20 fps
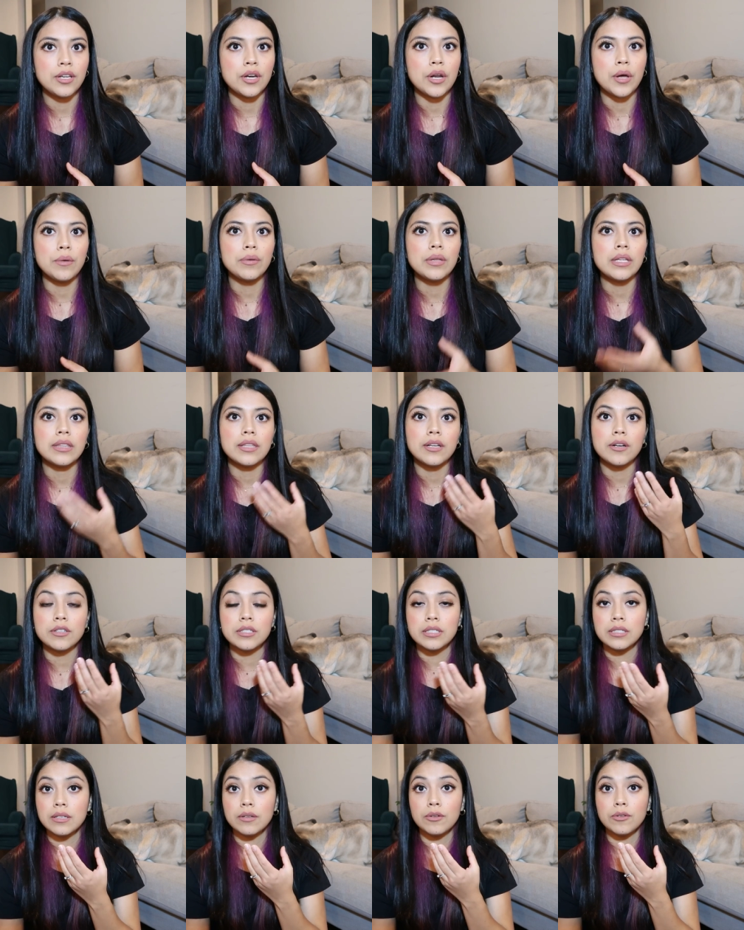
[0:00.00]
you know, that
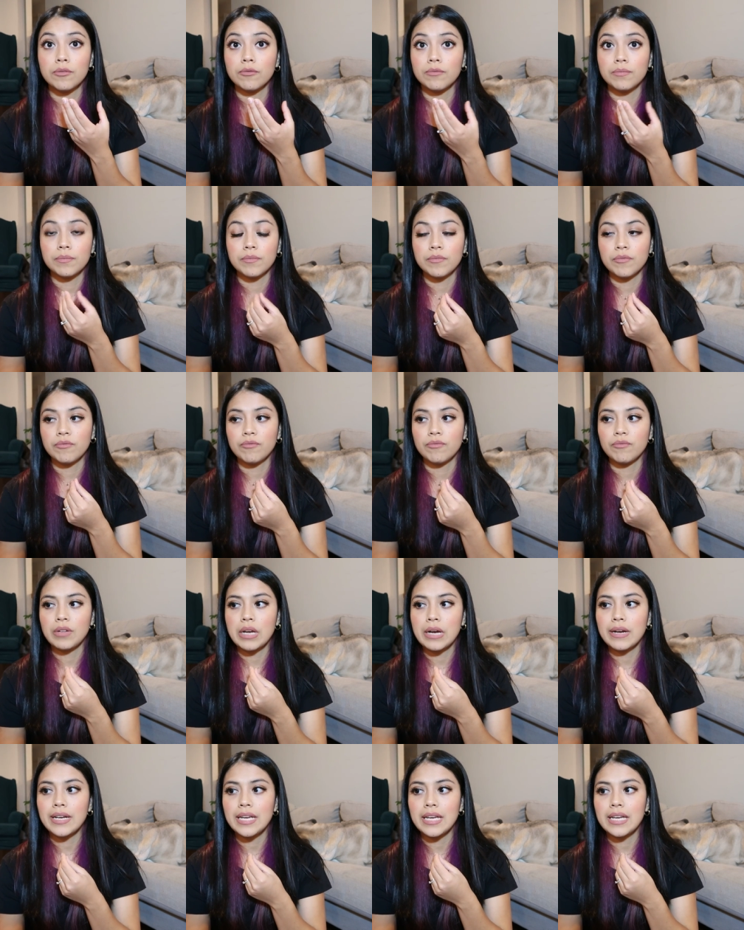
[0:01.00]
they're still
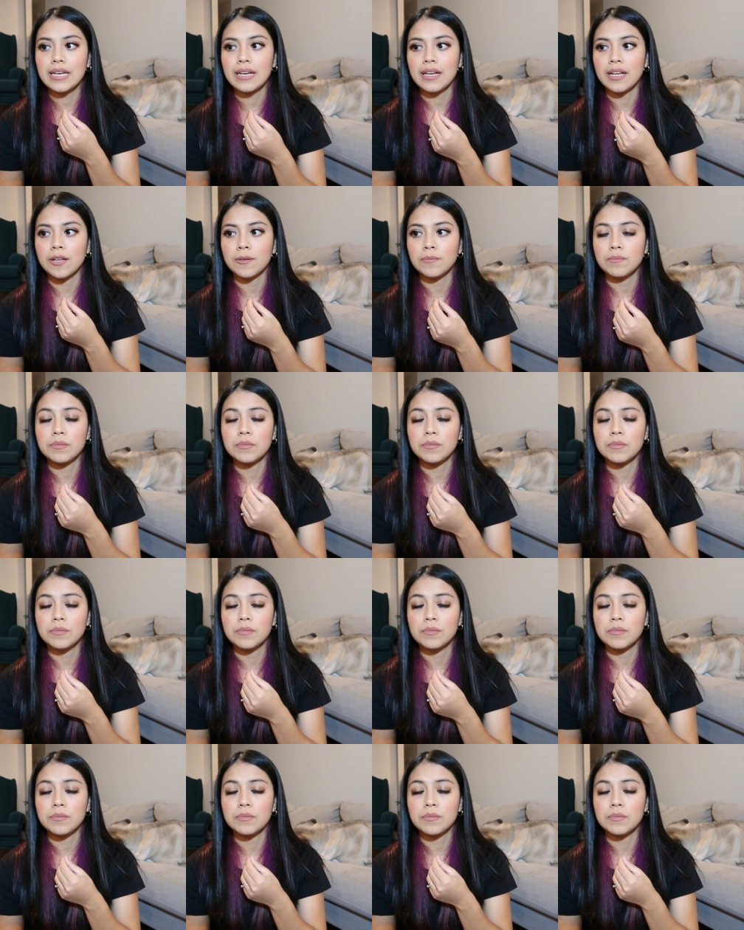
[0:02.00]
very